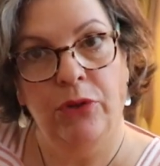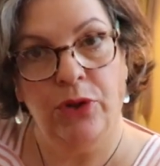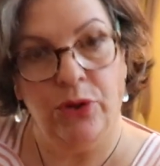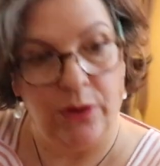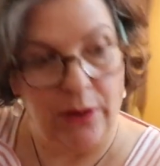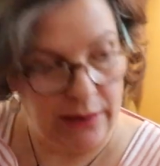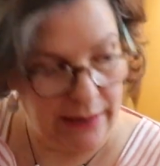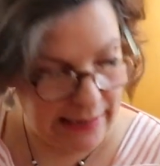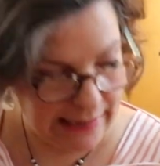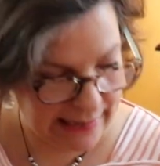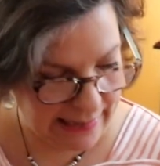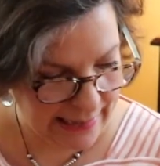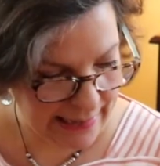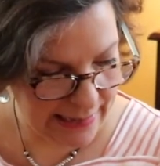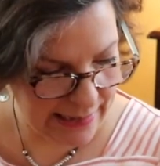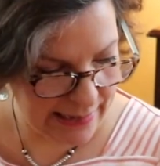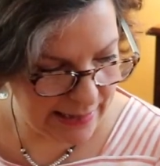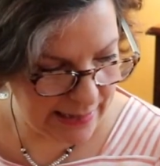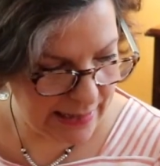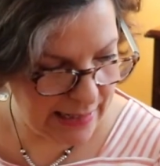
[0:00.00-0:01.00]
to click
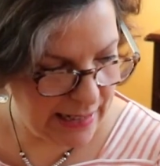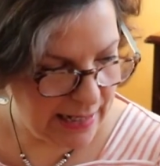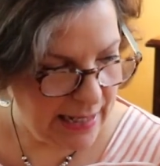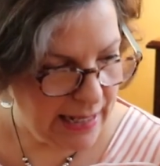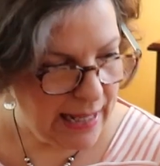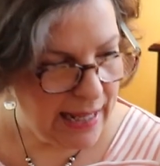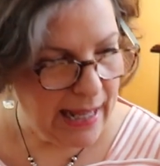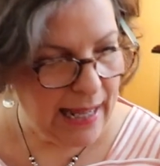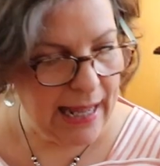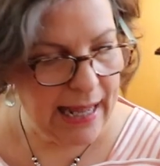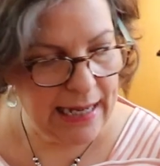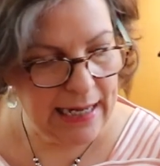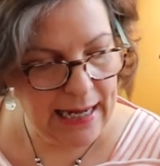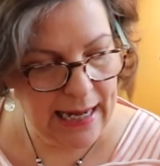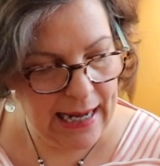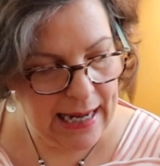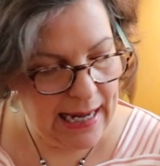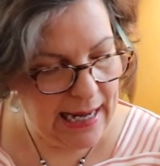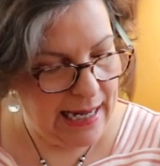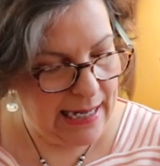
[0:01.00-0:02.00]
in. And
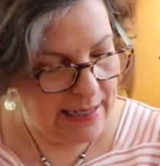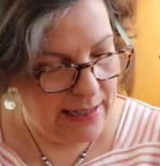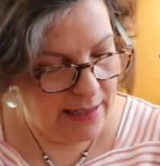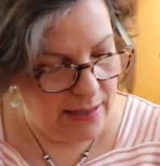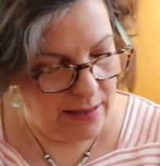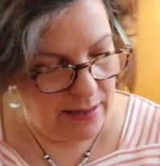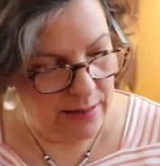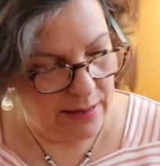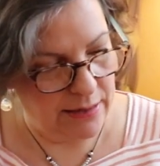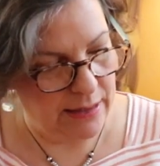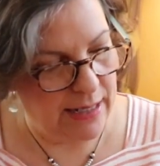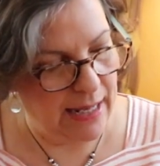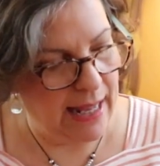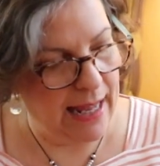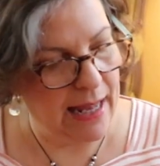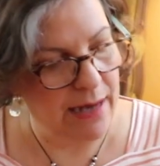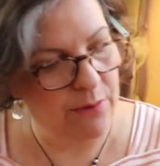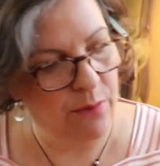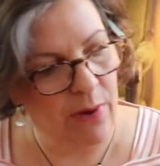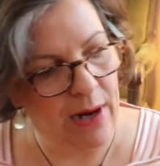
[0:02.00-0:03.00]
then the
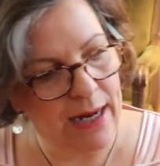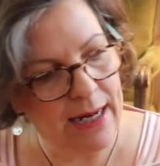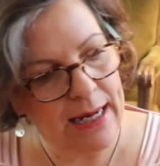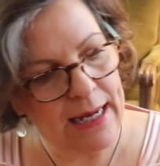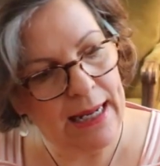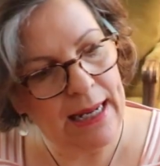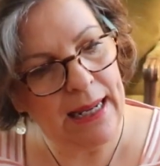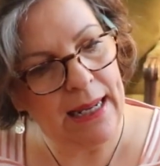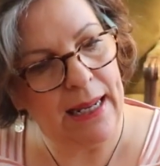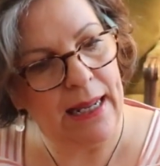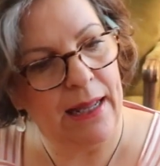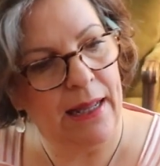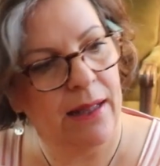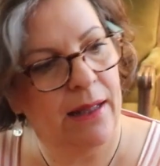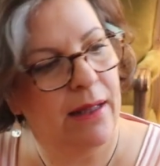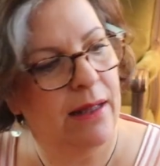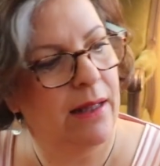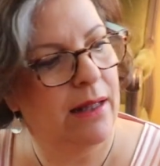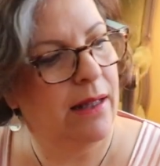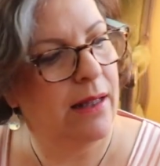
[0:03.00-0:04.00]
head right here,
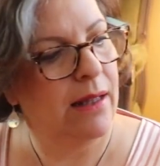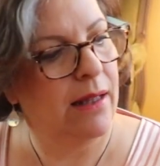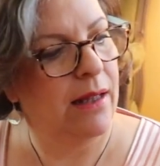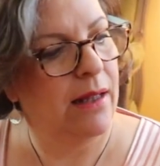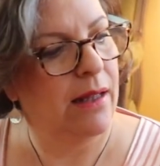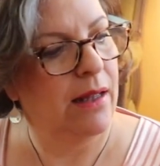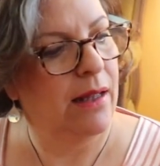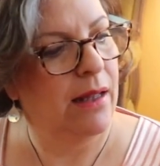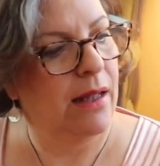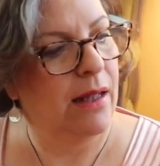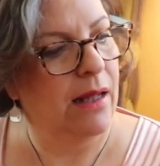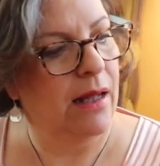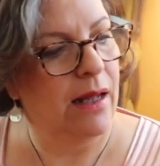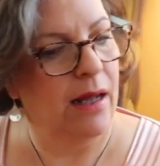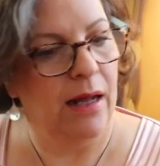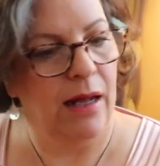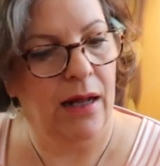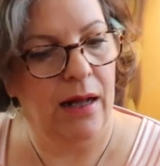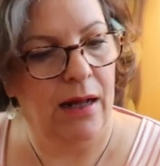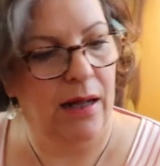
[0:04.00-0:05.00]

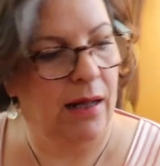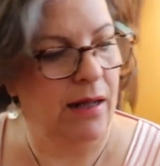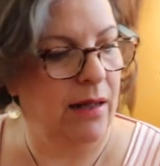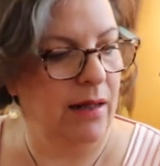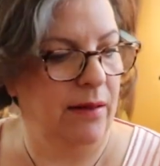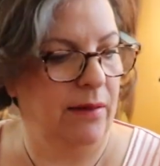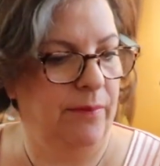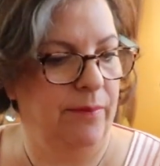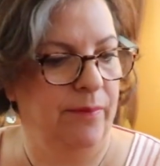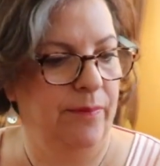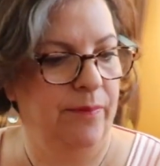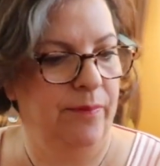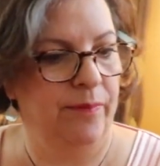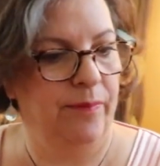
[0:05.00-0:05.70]
um,